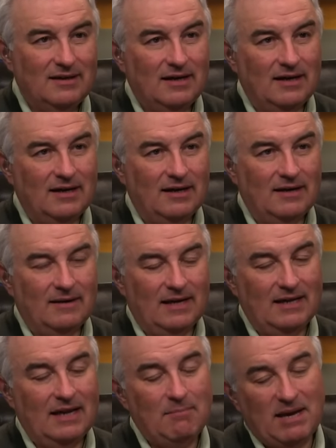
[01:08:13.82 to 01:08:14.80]
Uh,
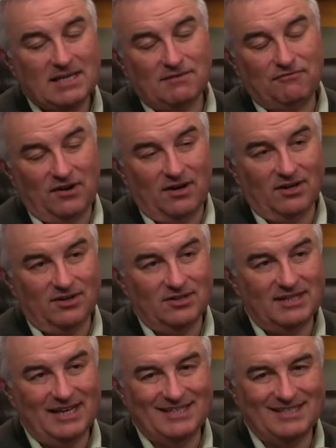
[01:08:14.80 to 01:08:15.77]
and that makes a fairly
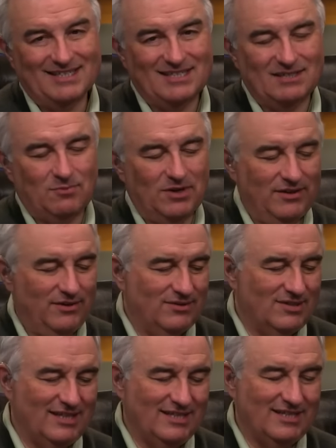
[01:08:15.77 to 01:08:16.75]
good case. This is one of
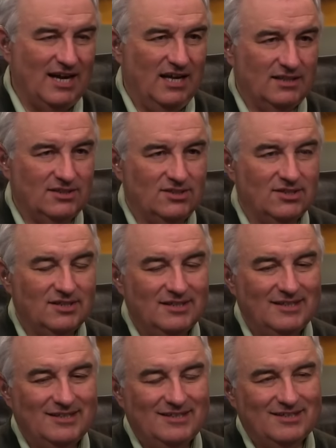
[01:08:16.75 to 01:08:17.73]
those things college
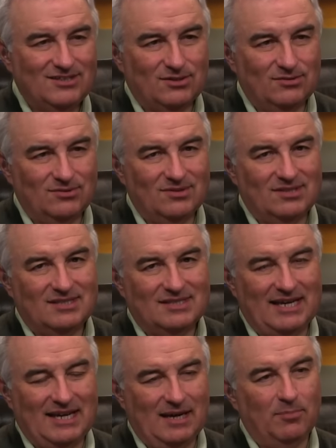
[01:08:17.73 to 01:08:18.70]
students
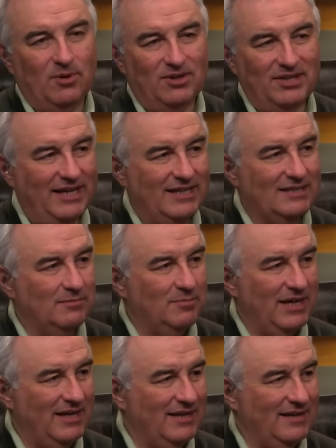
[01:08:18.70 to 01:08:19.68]
stay up all night
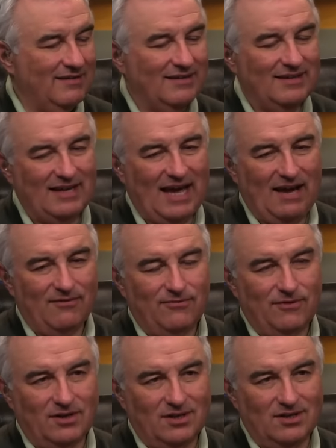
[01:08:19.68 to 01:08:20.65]
debating and have
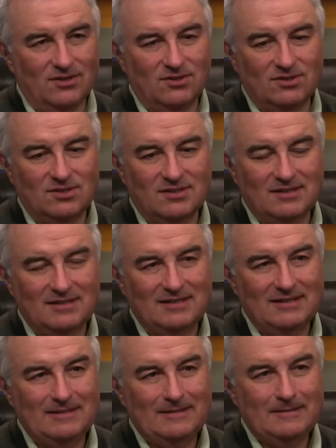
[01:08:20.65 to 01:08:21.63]
for years. Depending on
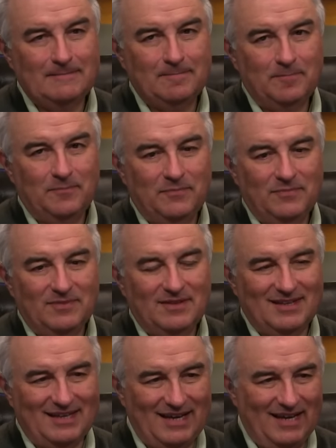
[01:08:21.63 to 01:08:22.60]
what they've been imbibing,
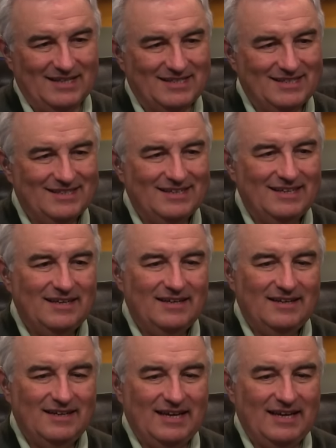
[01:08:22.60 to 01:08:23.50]
it's yes. much longer than in that.